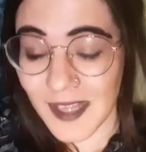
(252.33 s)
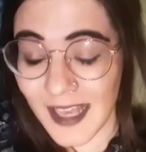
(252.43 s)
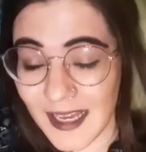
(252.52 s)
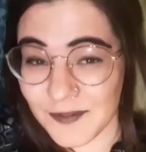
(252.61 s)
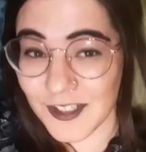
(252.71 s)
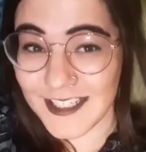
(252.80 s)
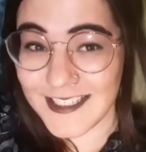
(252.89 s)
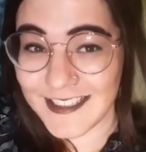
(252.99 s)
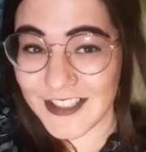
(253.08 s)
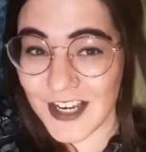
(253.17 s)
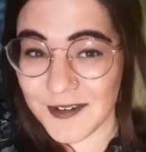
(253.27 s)
I'm free until
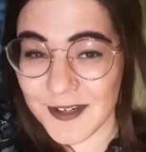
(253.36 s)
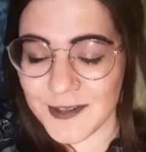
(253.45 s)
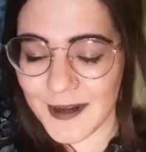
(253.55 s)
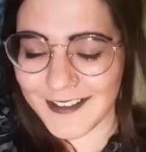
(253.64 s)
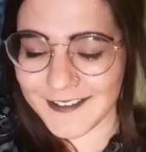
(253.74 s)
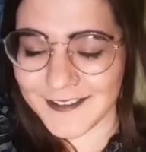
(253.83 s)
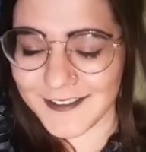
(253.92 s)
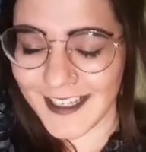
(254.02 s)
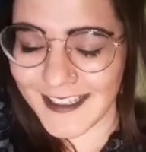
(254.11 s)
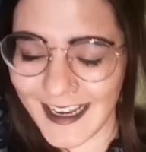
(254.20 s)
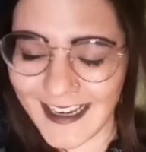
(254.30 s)
January 12th
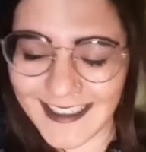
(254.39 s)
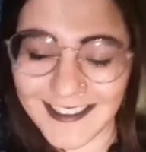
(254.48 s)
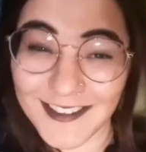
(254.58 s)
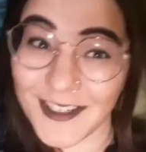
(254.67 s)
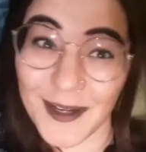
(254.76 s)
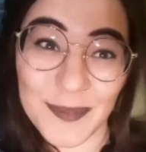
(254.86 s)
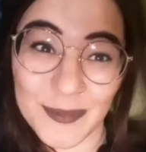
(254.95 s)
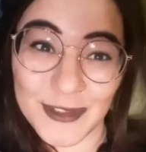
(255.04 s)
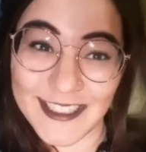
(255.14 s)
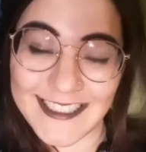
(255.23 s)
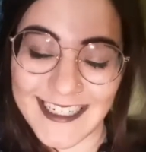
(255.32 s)
and I could not be more
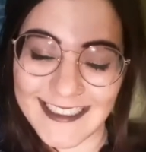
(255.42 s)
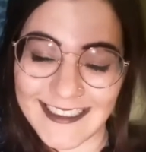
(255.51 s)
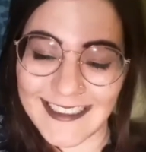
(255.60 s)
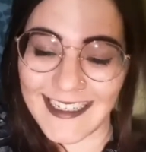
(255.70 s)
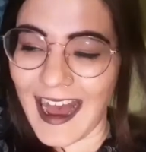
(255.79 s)
excited.